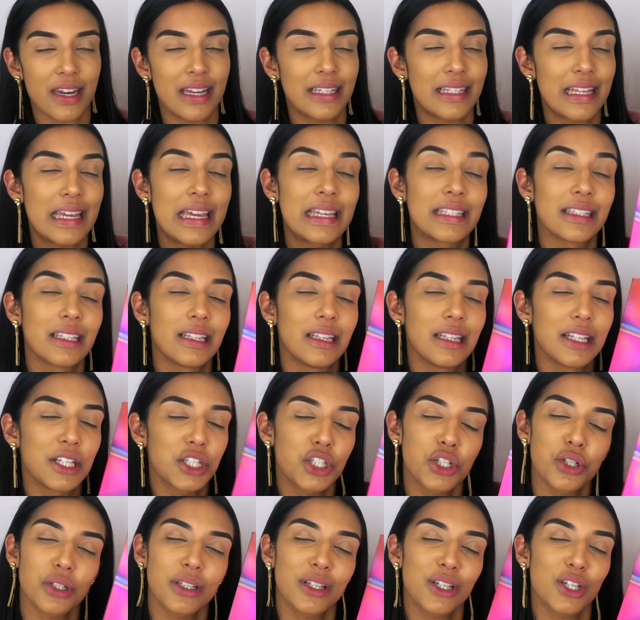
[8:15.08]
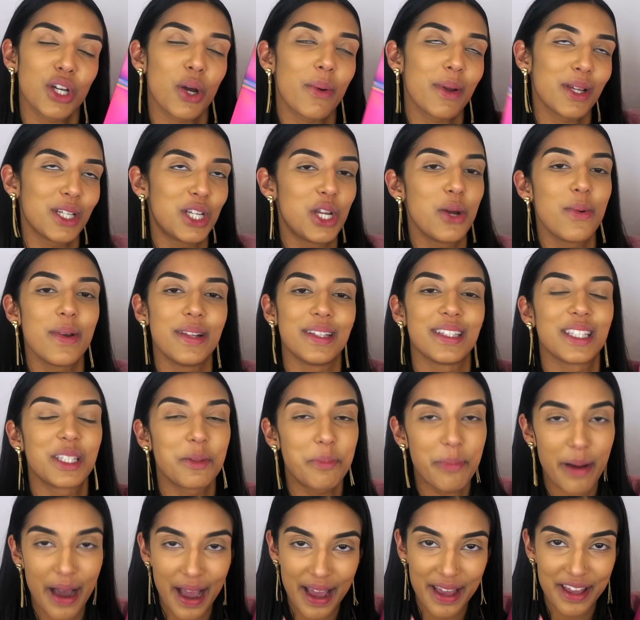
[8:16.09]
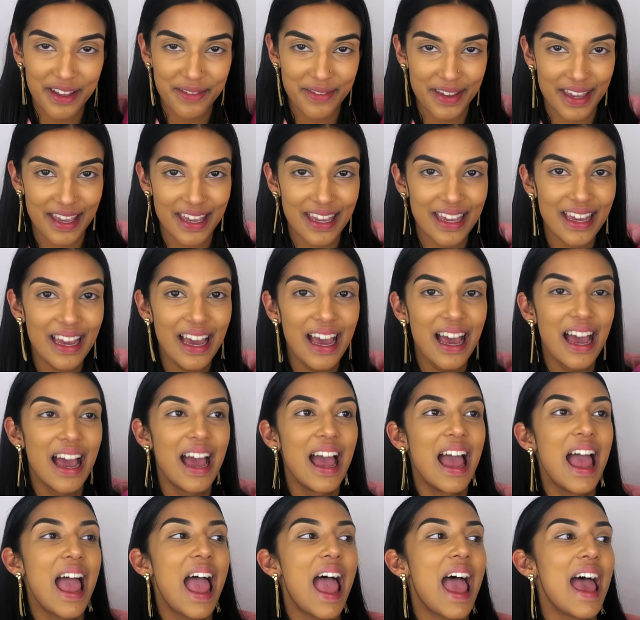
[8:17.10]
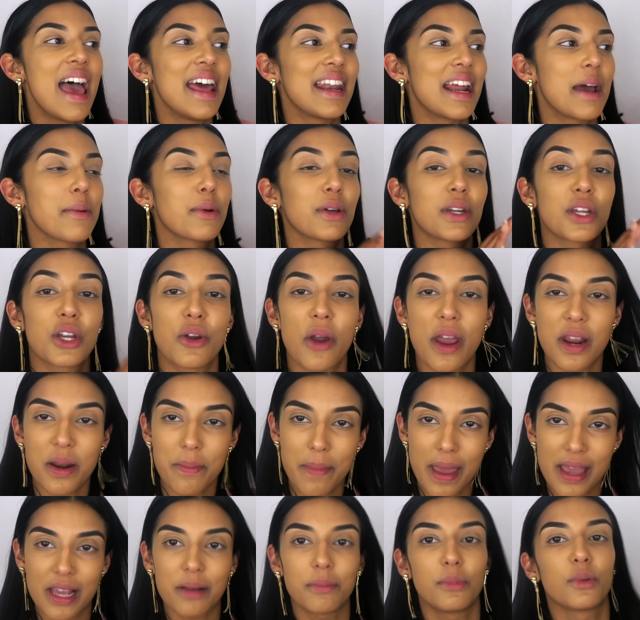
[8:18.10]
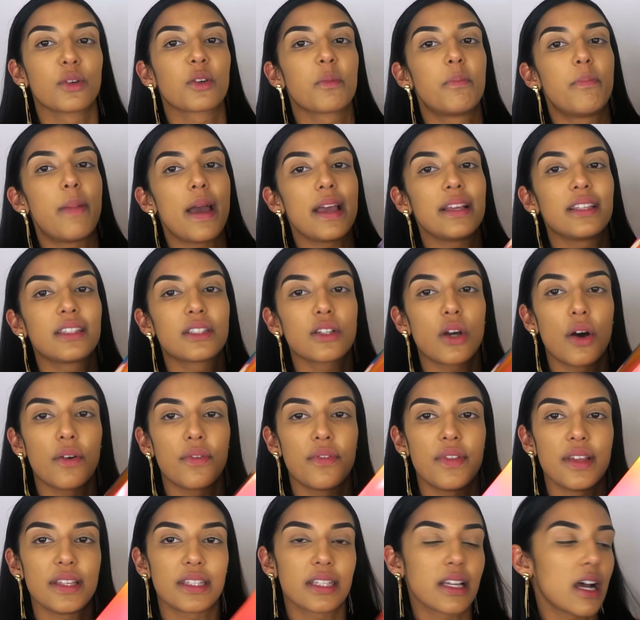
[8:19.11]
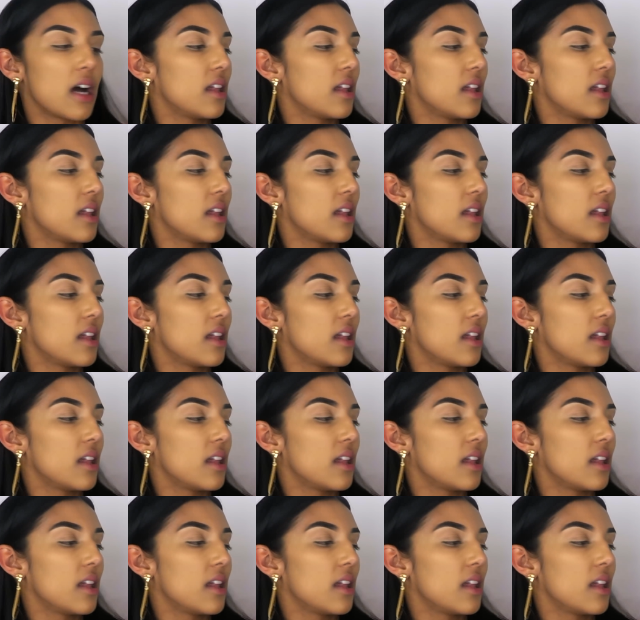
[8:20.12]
that it is literally going to inspire me, and I'm going to create a makeup look based off these